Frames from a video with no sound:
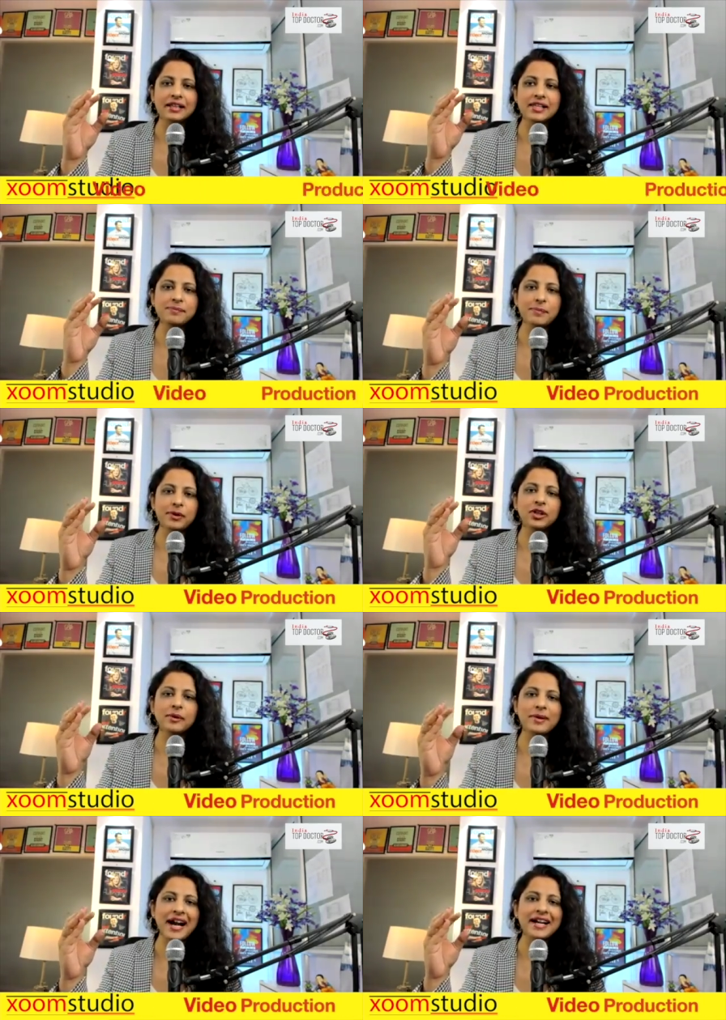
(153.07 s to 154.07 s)
particular
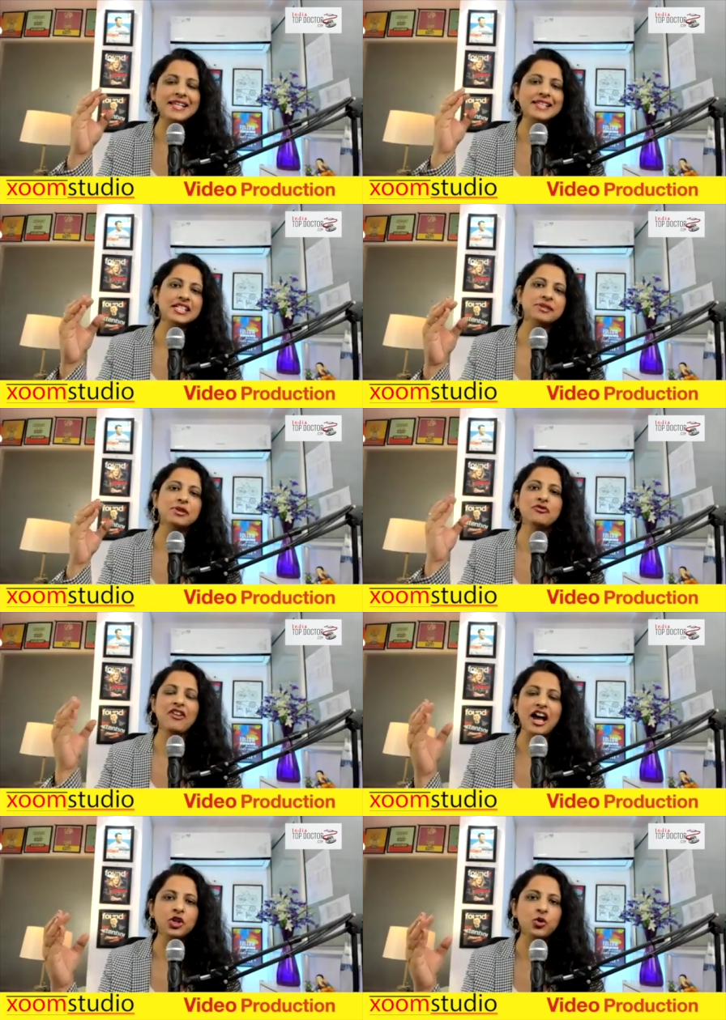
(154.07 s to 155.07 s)
brand has this much
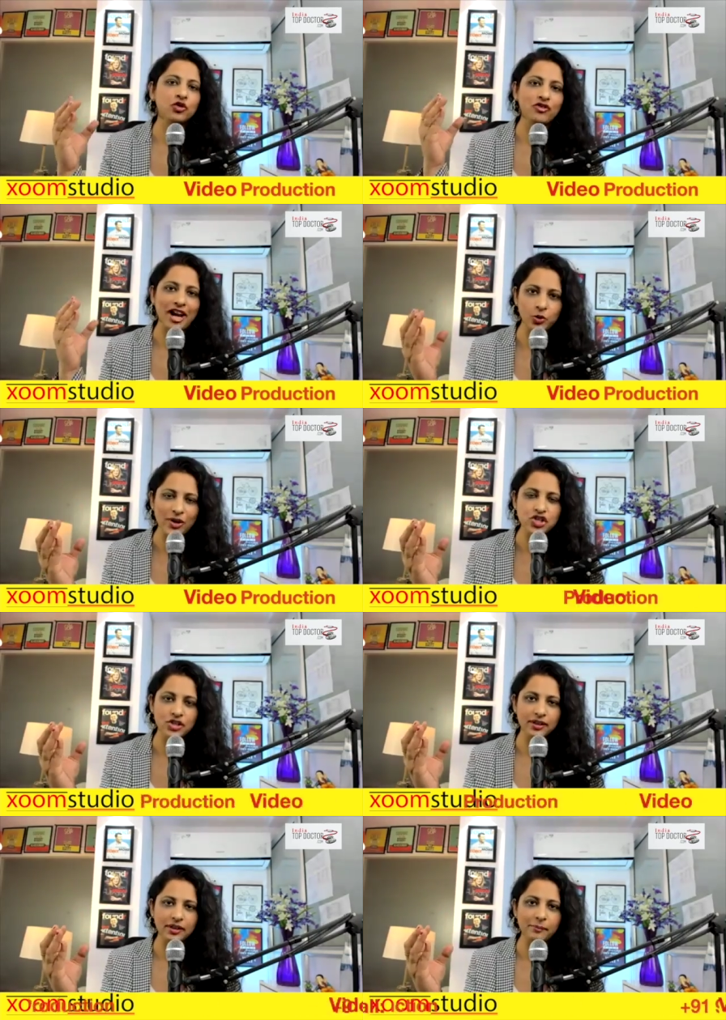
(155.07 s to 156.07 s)
value or valuation
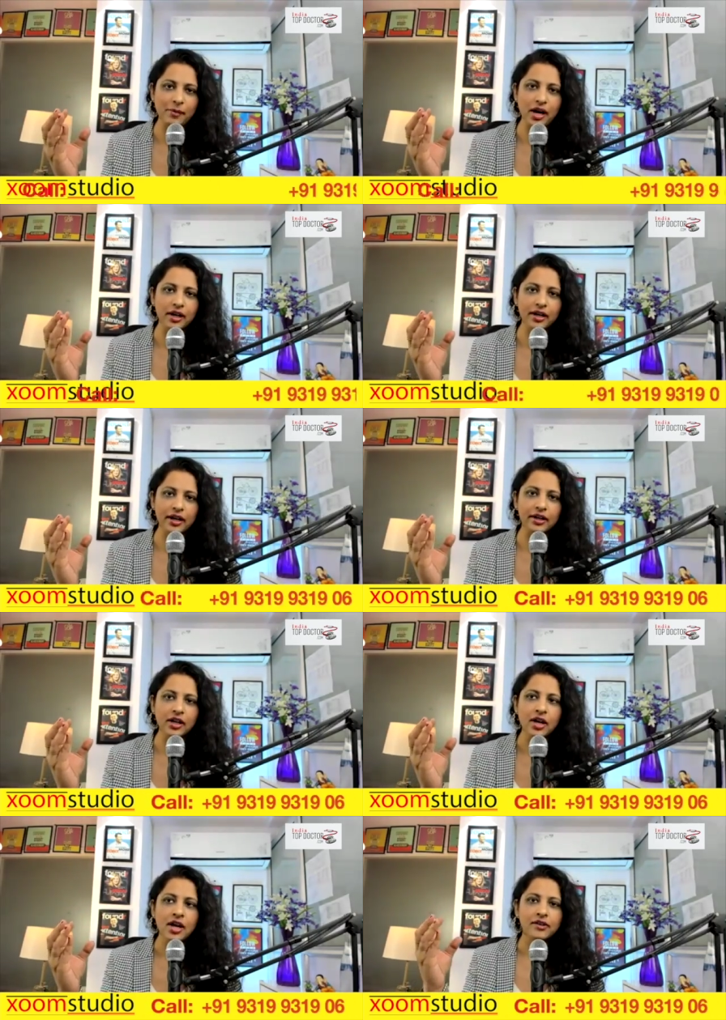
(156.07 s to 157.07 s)
in the market,
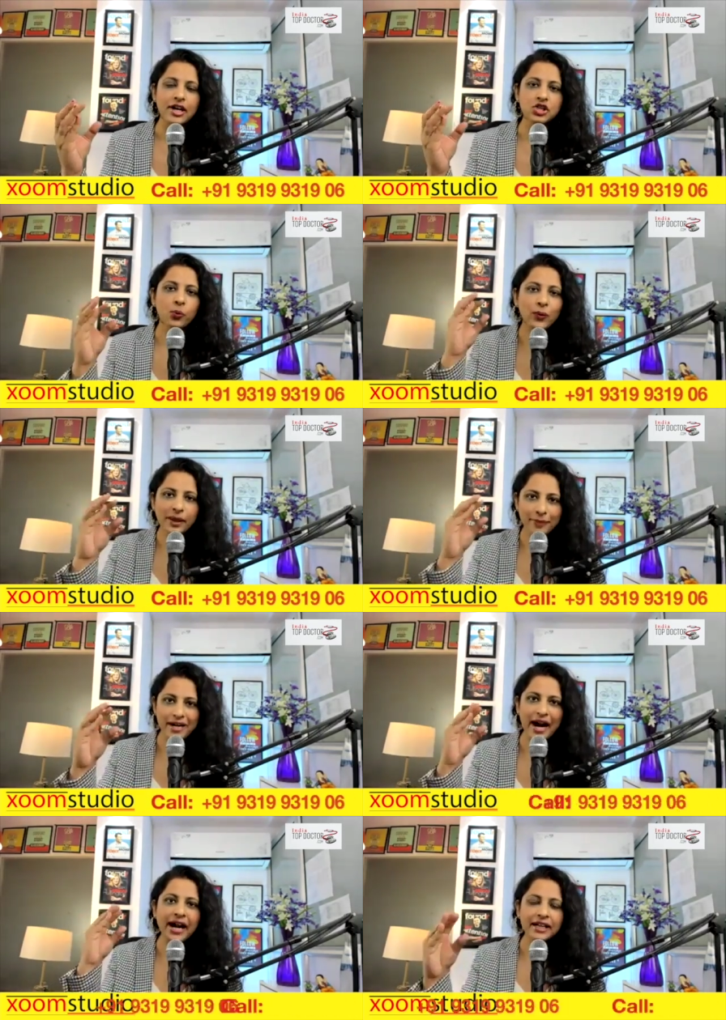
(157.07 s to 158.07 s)
right? So with the
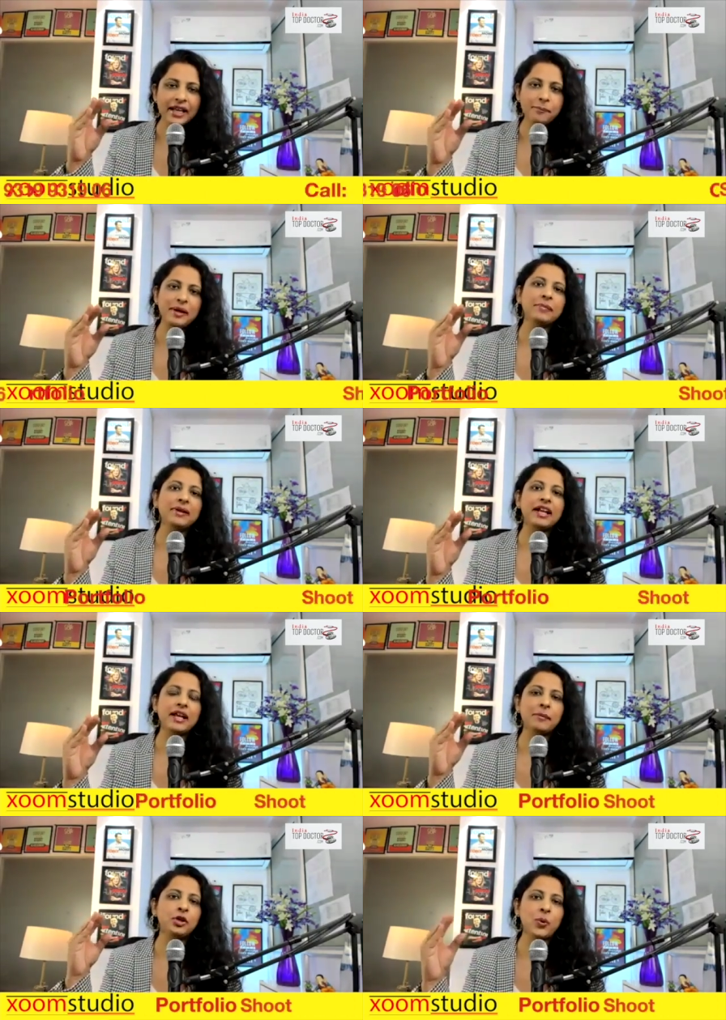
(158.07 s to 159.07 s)
brand name, people are
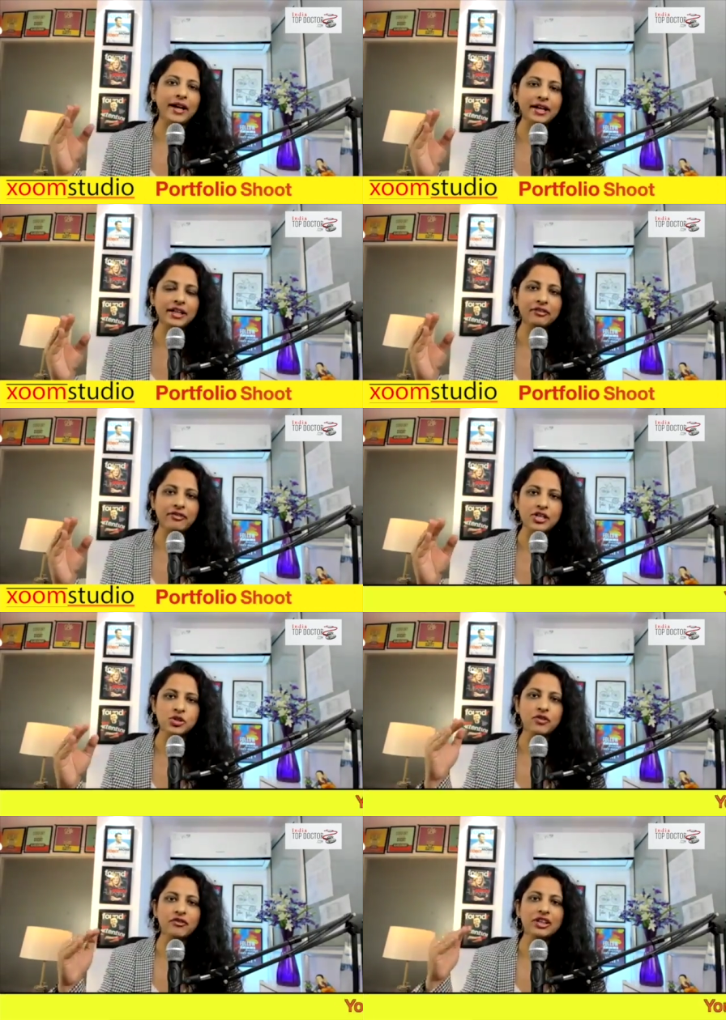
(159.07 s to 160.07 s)
able to identify. So
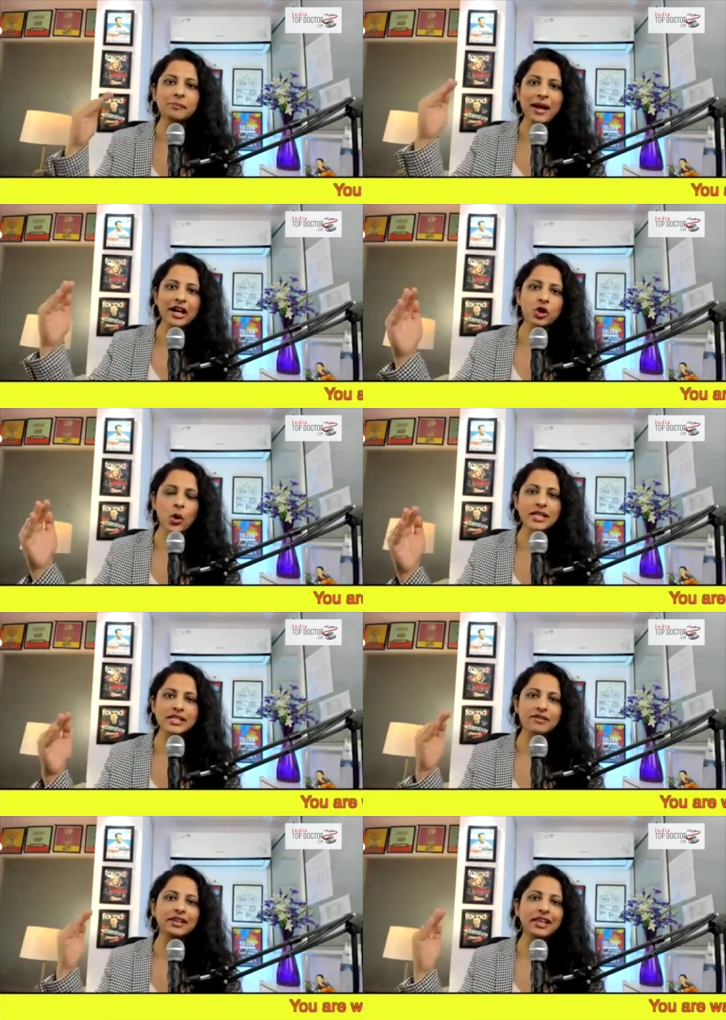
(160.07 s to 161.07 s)
with the McDonald's,
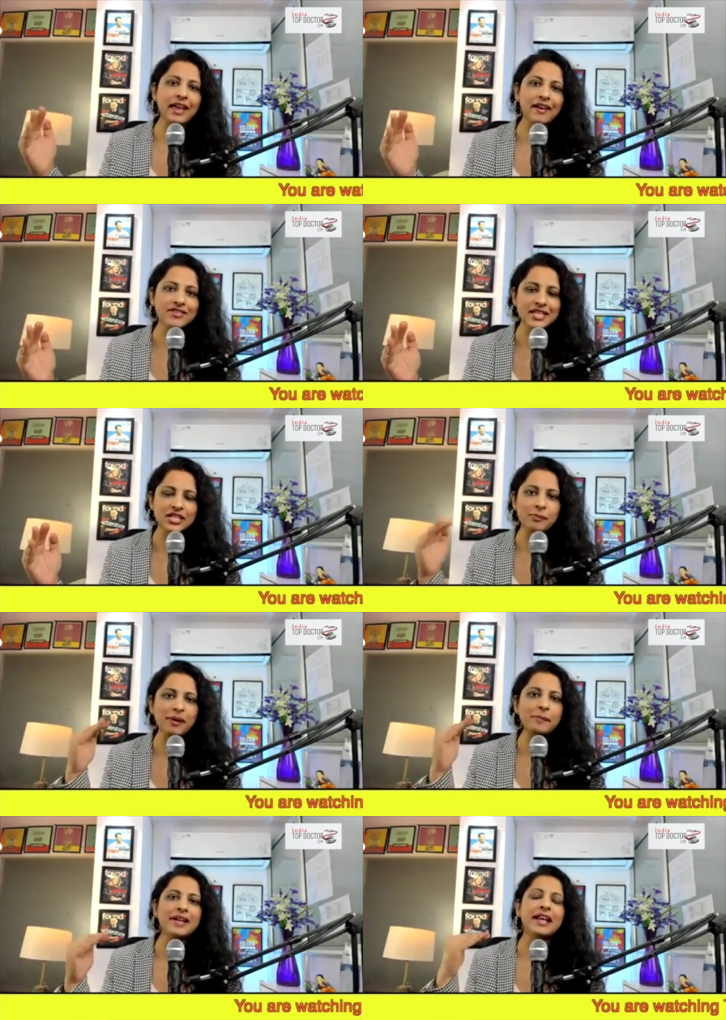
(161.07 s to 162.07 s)
with KFC, so
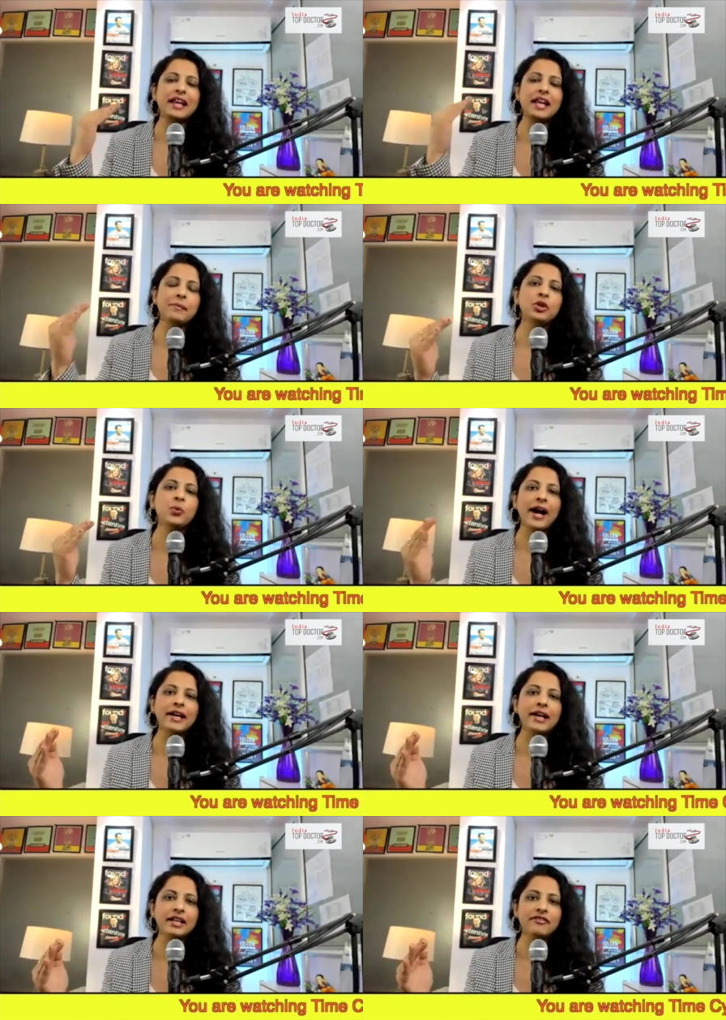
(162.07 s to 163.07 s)
people are able to
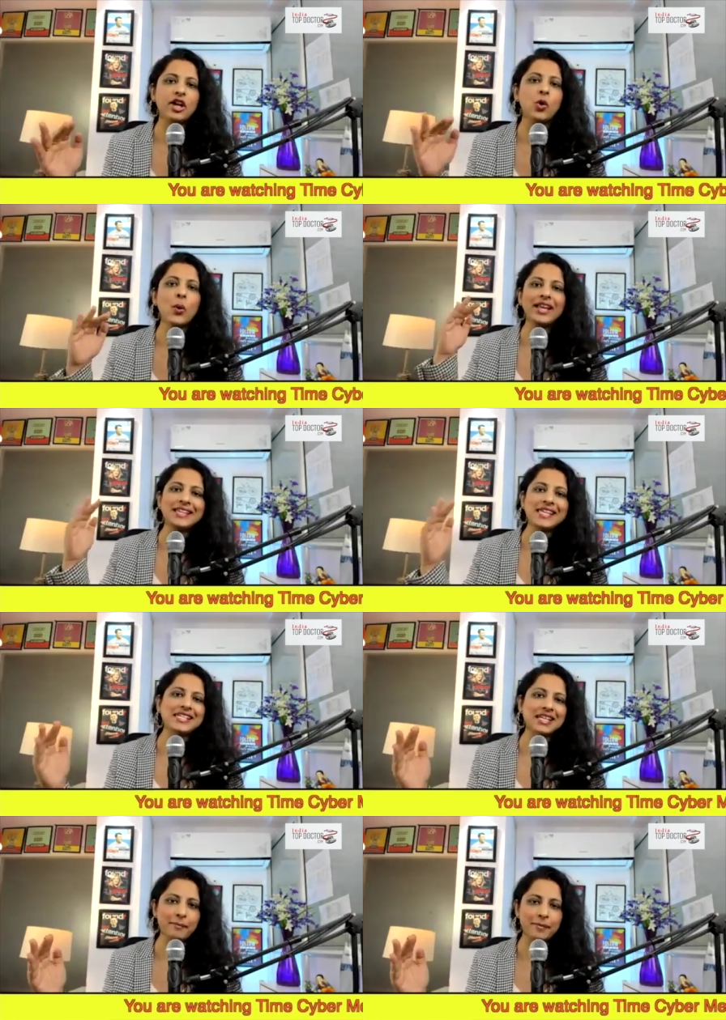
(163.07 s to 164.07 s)
identify, okay, this is
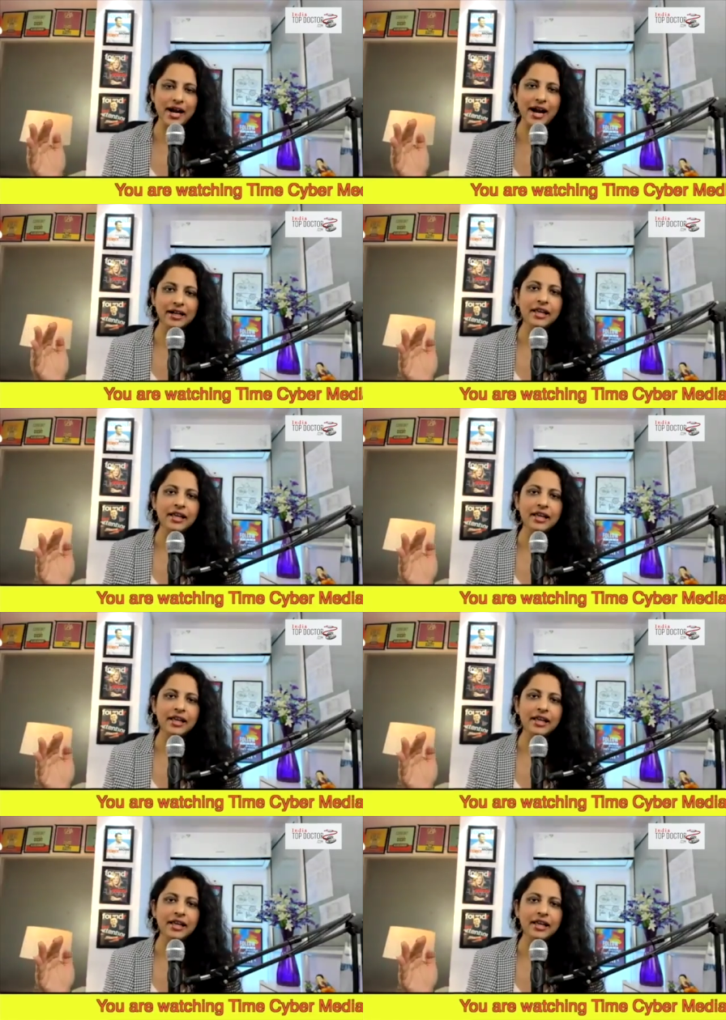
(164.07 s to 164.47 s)
a brand.